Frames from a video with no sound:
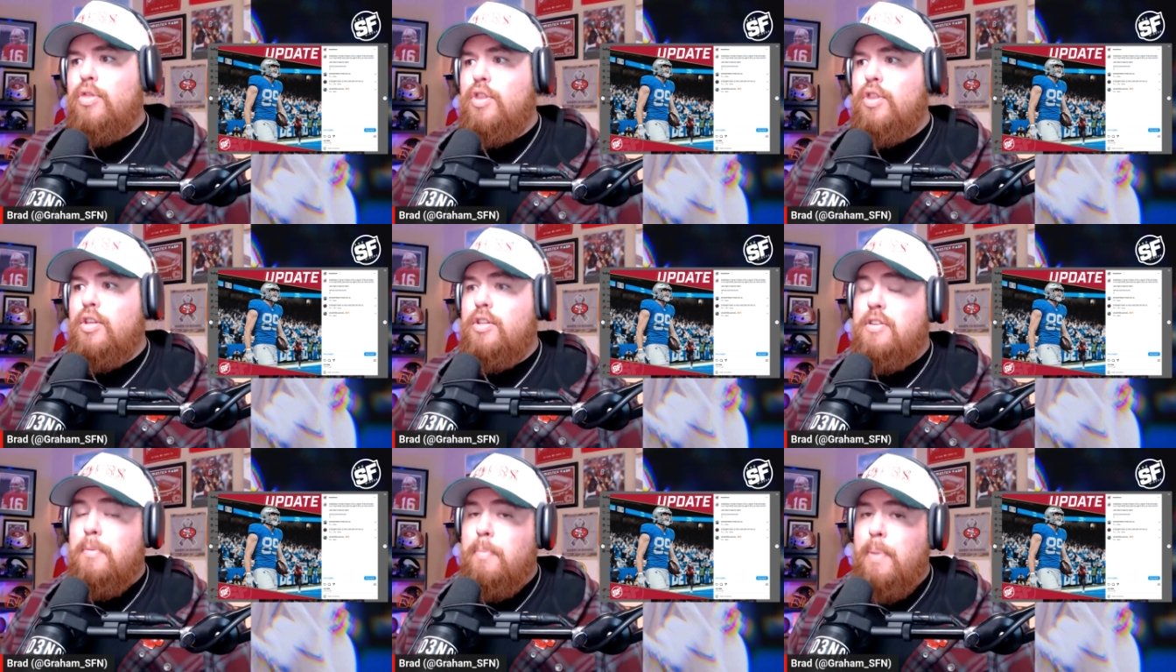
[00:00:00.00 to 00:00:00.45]

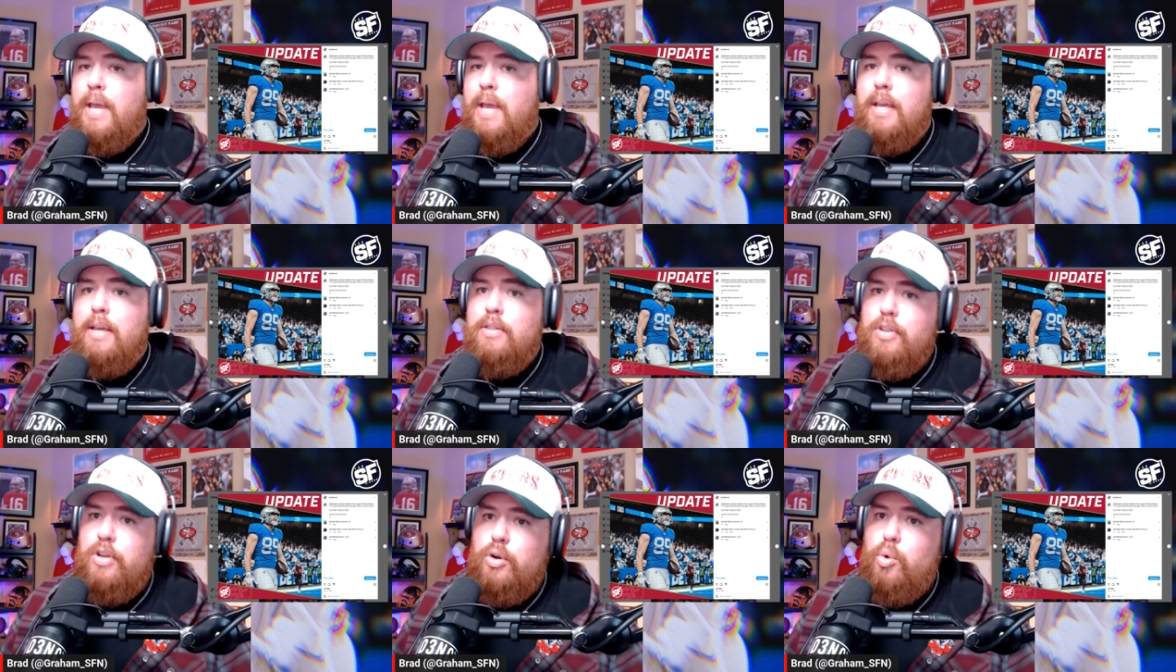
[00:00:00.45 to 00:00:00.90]
The
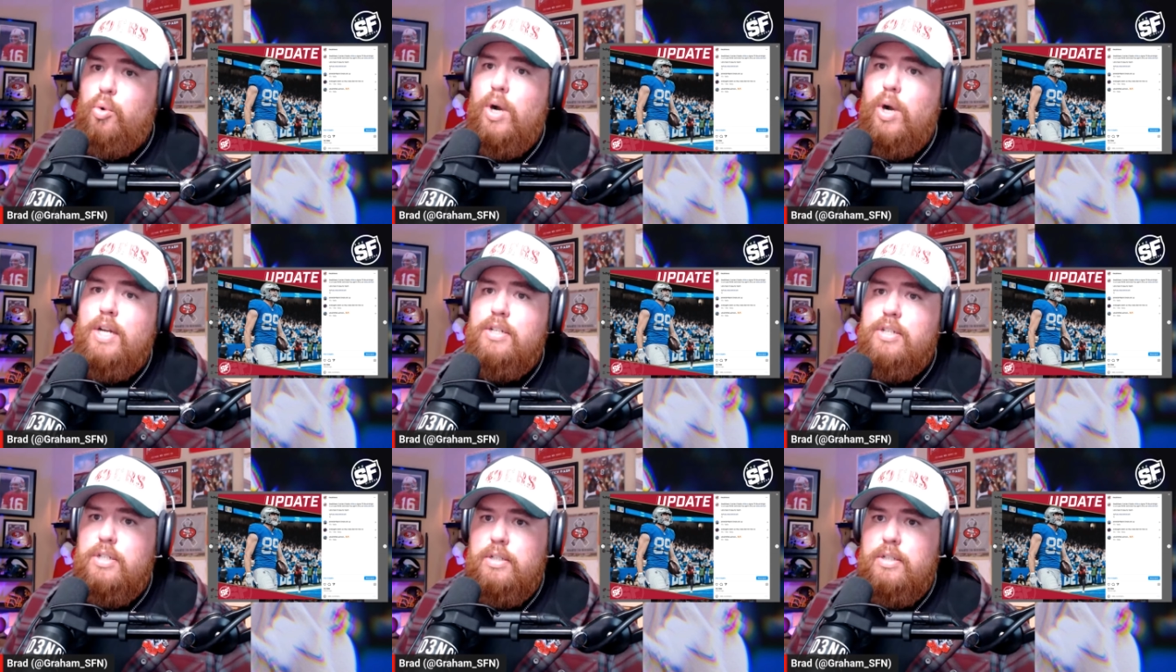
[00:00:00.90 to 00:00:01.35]
debate and the
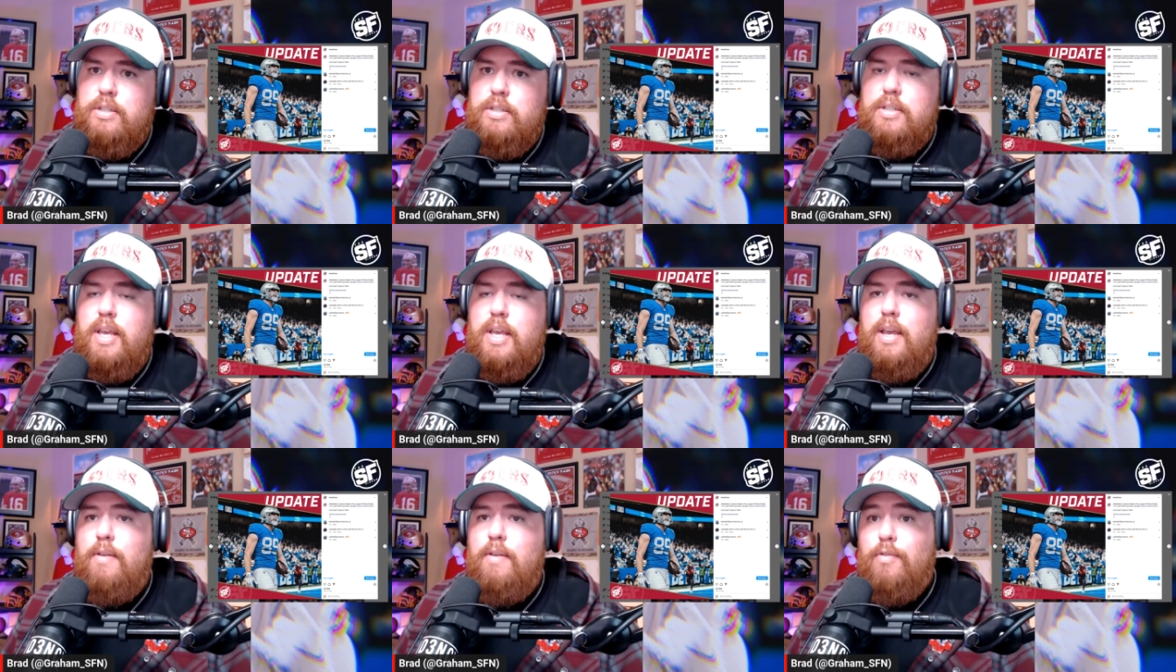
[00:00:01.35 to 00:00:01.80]
questions
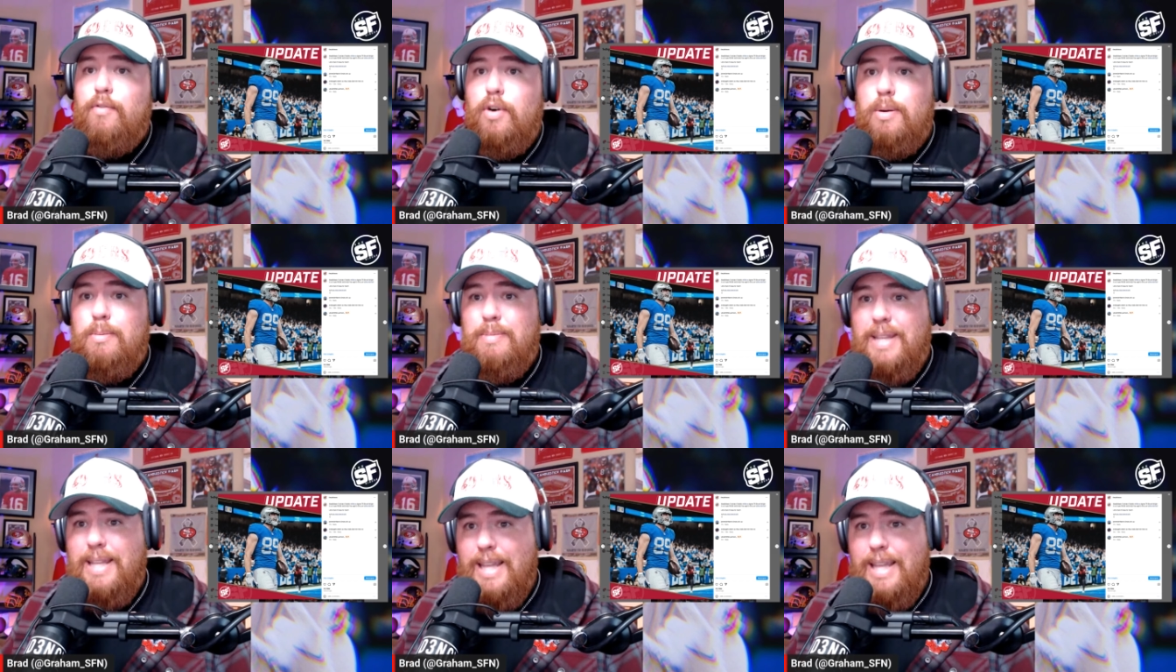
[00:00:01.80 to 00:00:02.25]
came
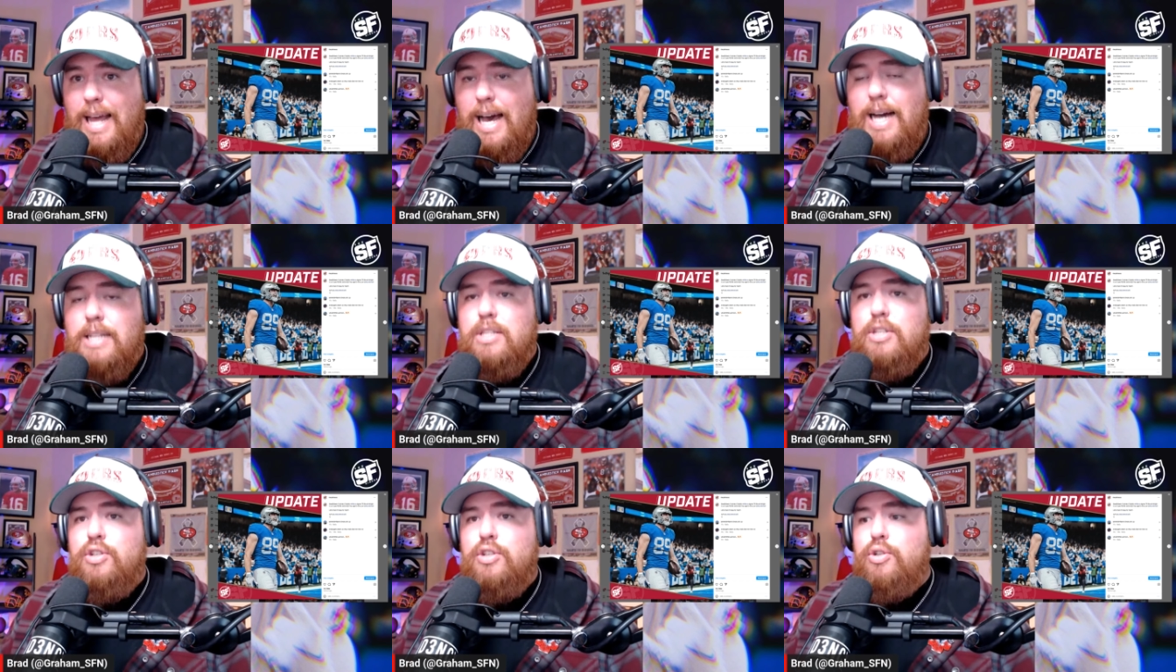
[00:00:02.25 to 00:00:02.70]
from
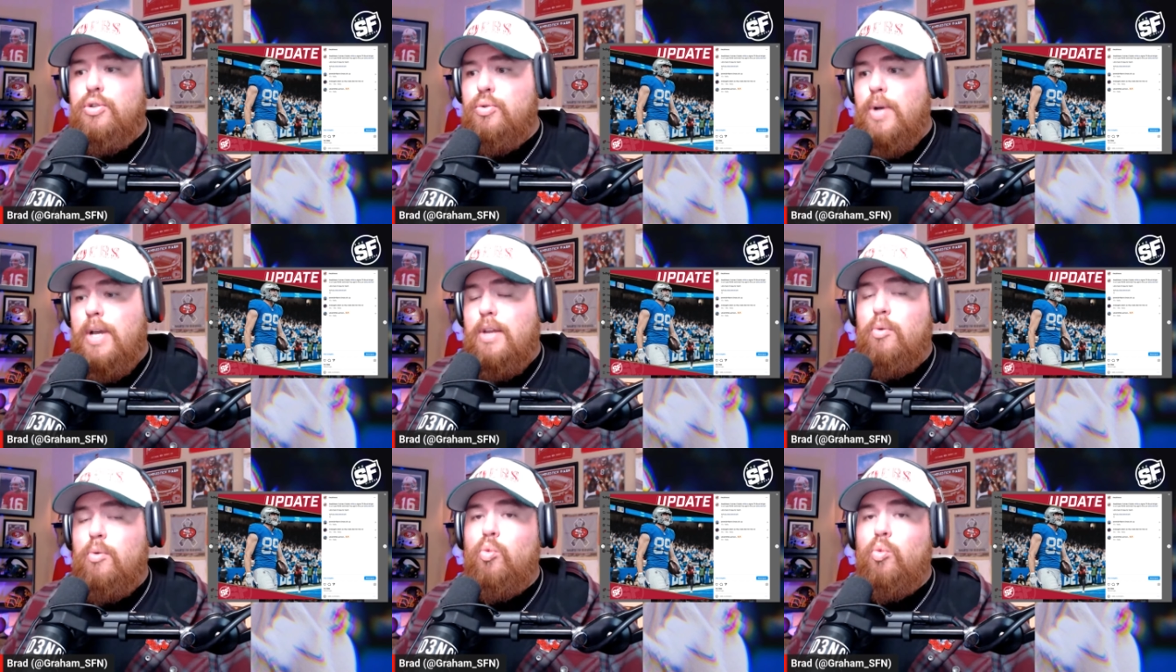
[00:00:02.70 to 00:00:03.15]

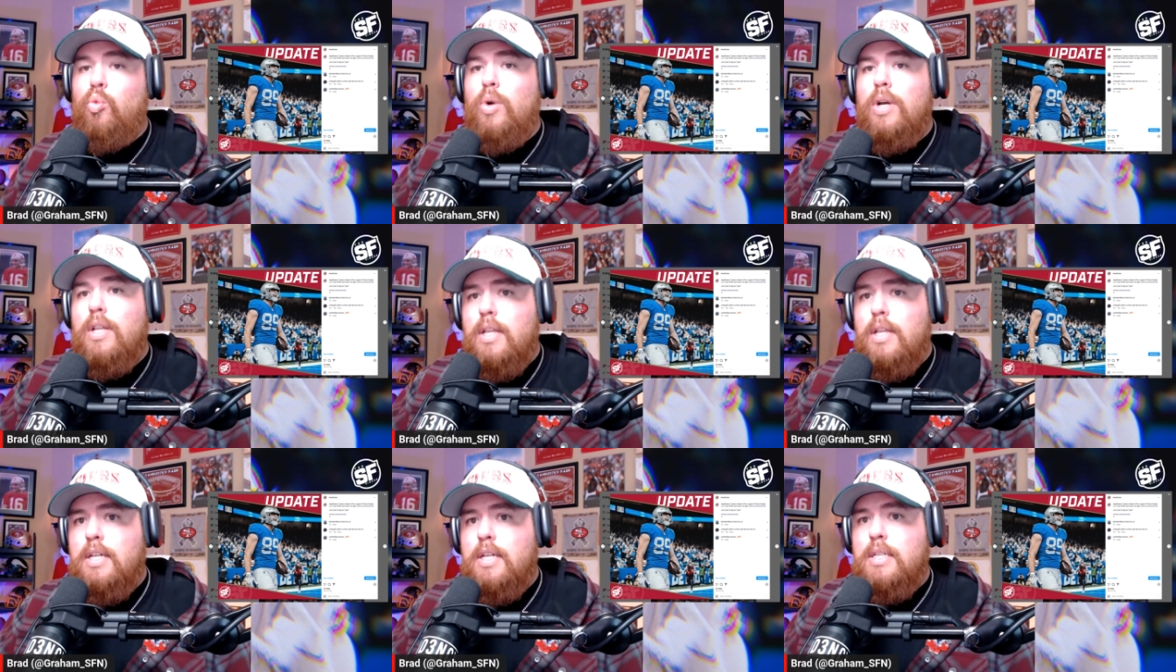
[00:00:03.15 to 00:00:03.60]
Latu and
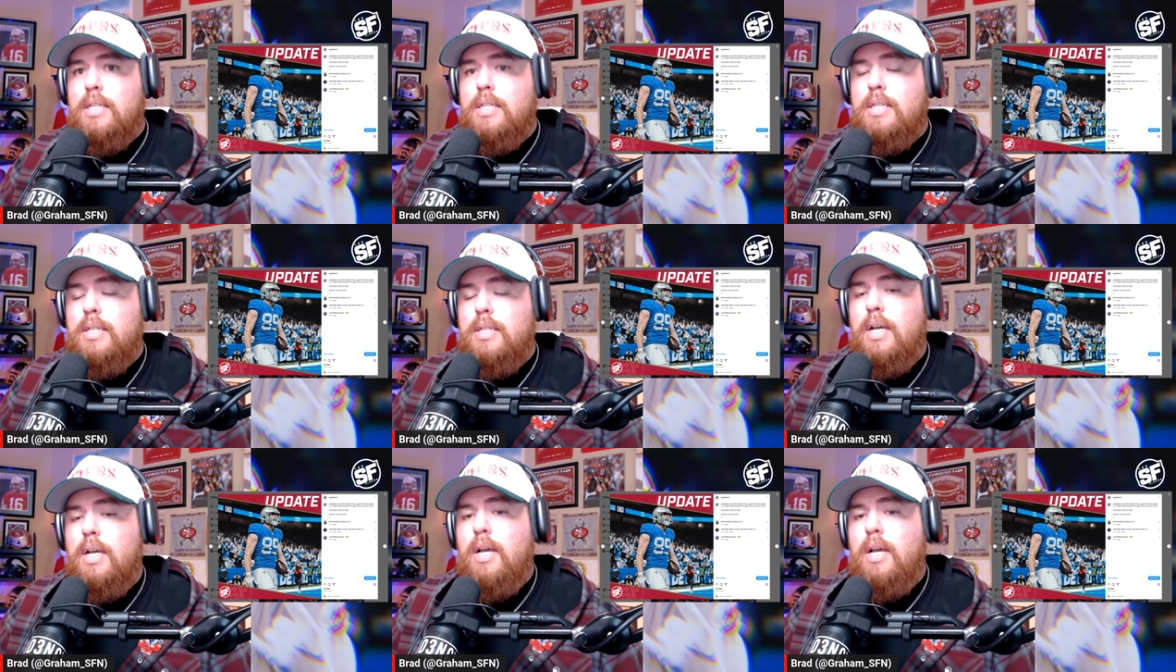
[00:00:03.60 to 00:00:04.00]
Willis